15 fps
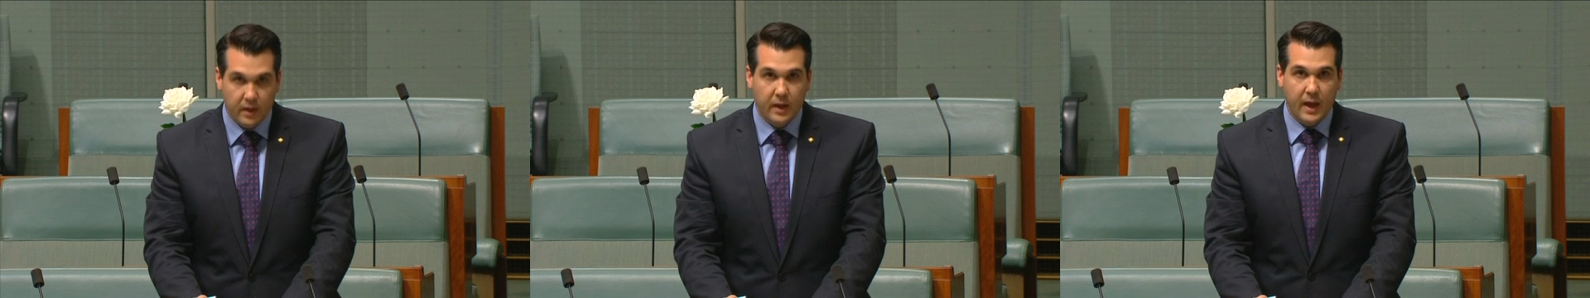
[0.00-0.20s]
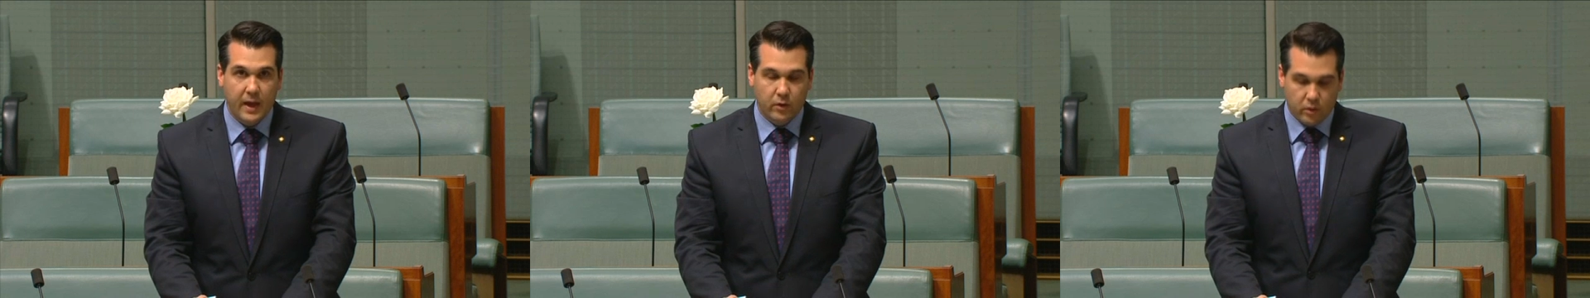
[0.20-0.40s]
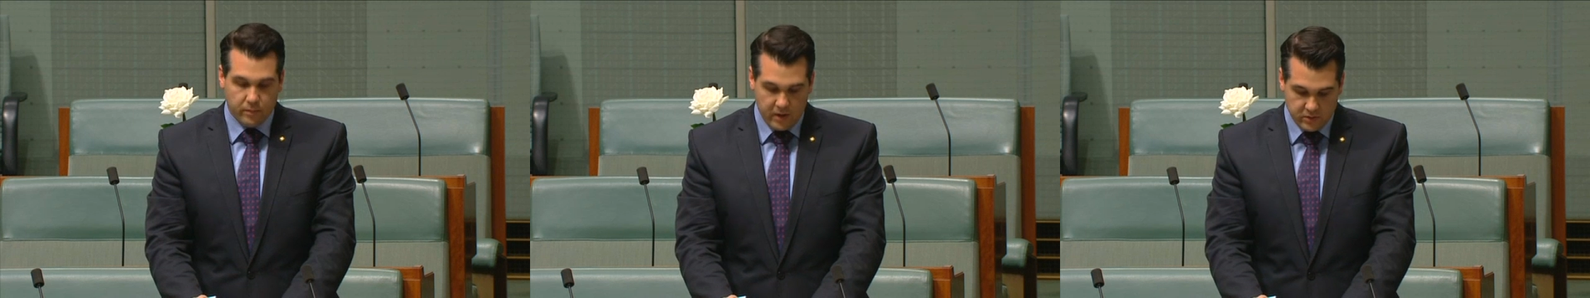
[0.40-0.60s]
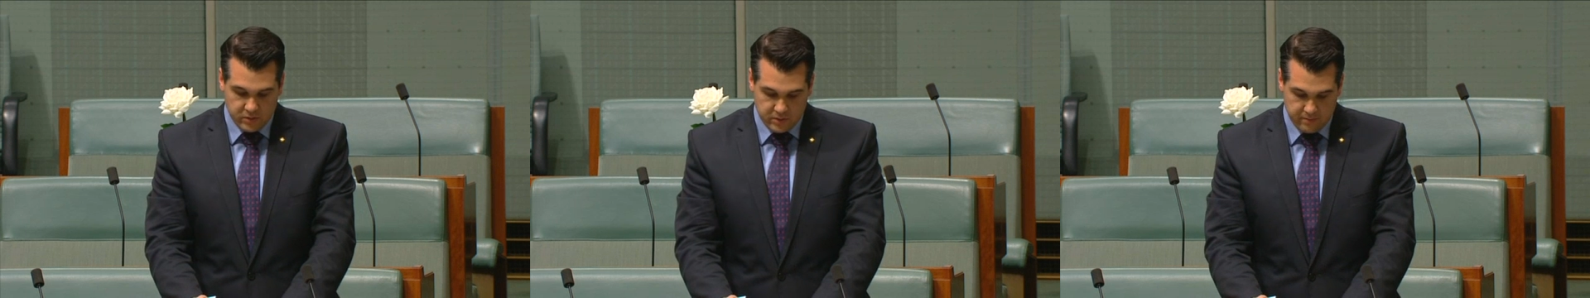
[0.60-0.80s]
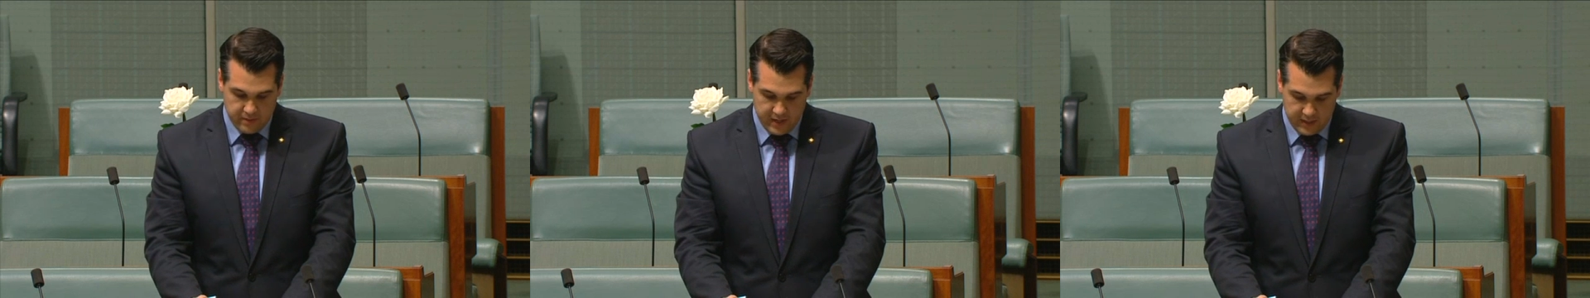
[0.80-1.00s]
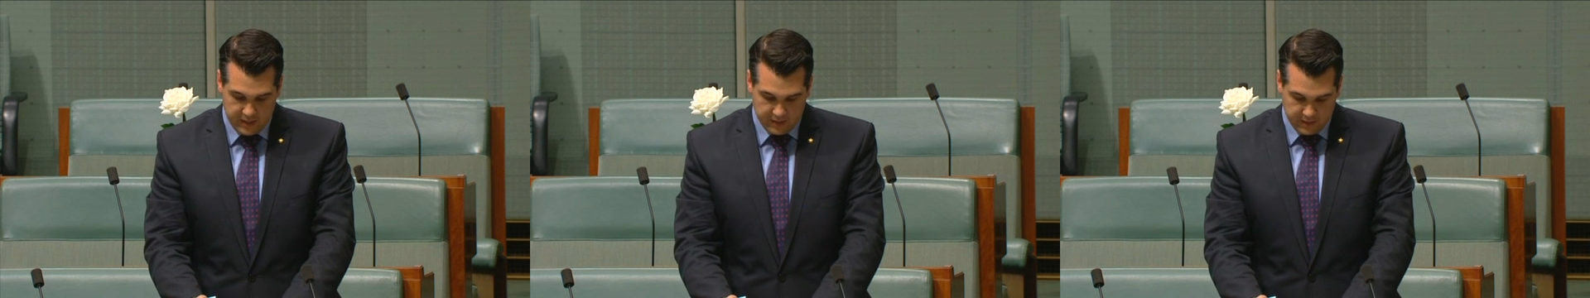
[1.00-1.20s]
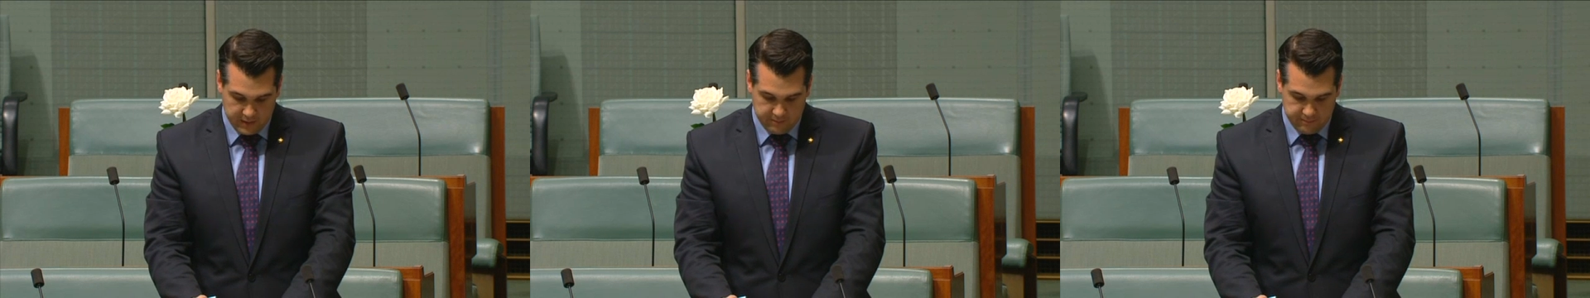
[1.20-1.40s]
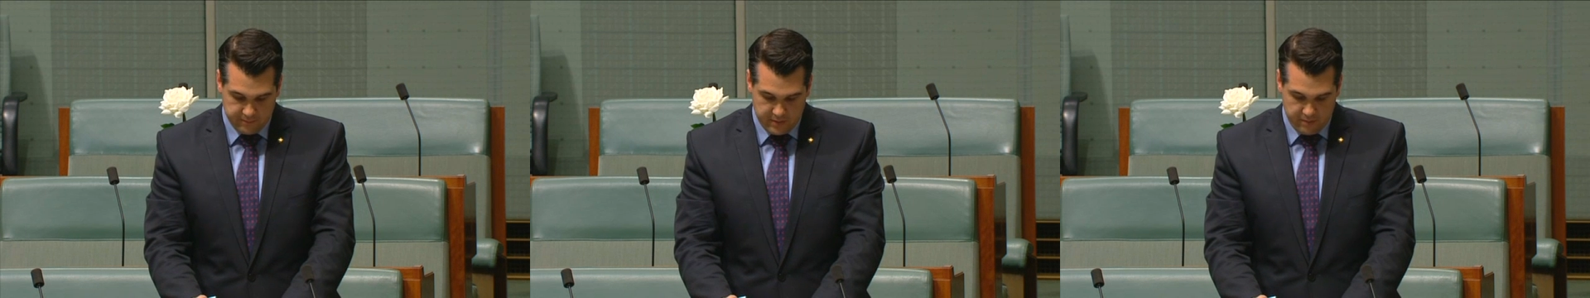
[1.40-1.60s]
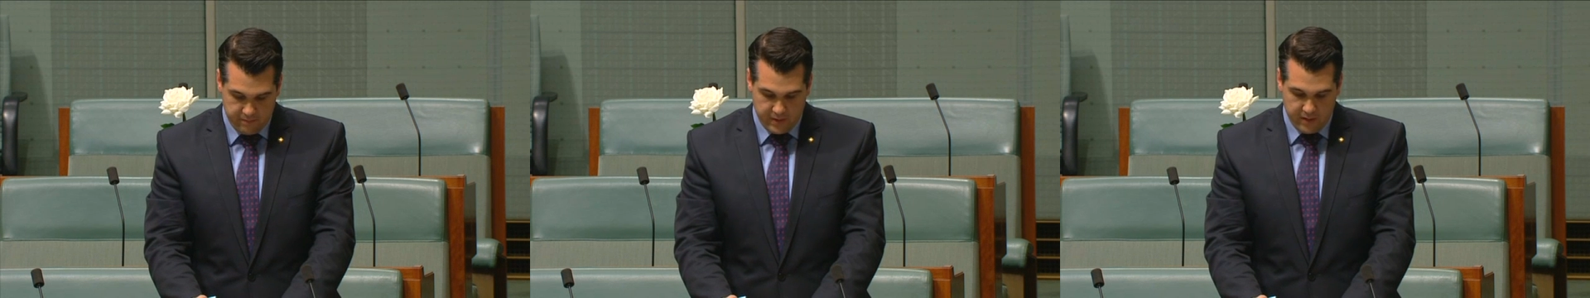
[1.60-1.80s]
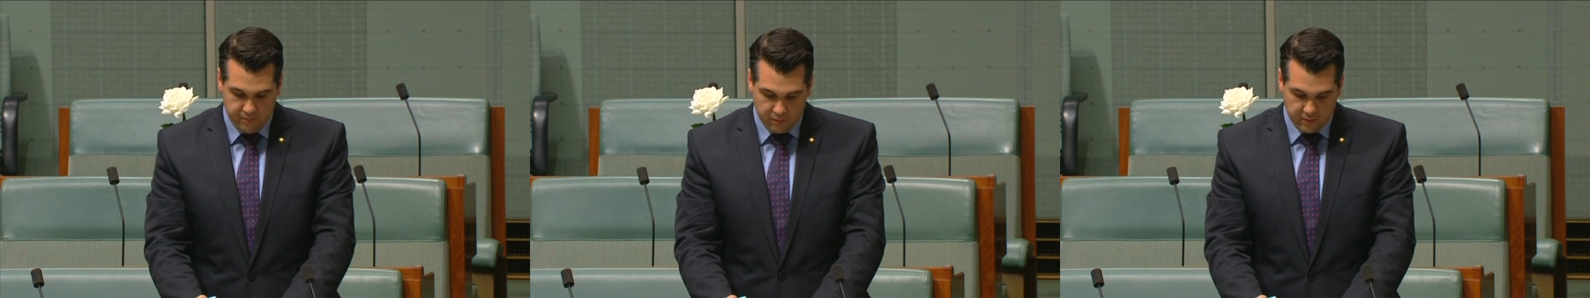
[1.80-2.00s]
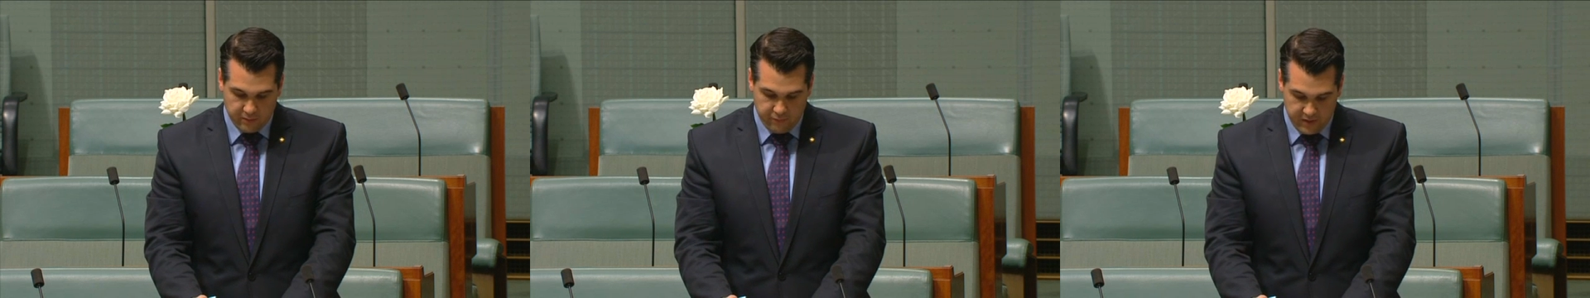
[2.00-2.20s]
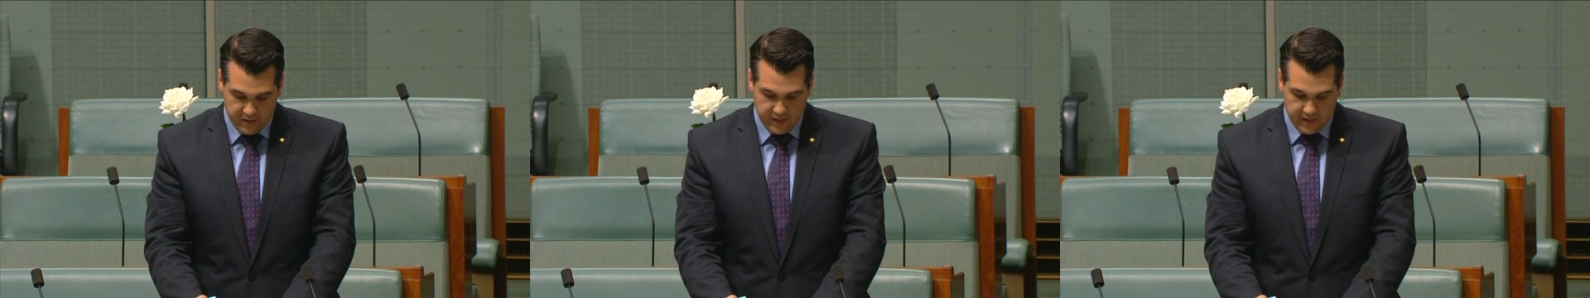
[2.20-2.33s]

And almost immediately, the people of